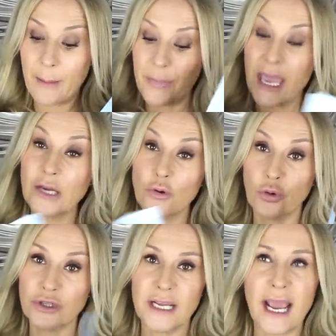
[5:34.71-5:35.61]
and being
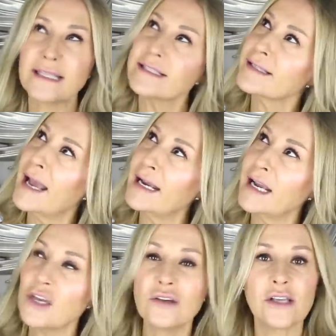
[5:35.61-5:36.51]
naughty and
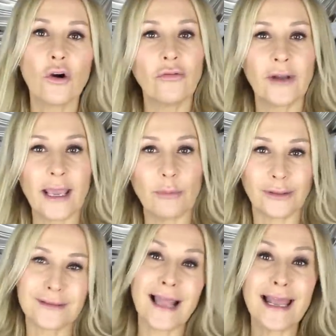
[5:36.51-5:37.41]
slightly using
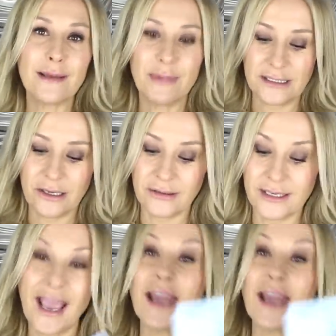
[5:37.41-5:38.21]
off-label, slightly misusing.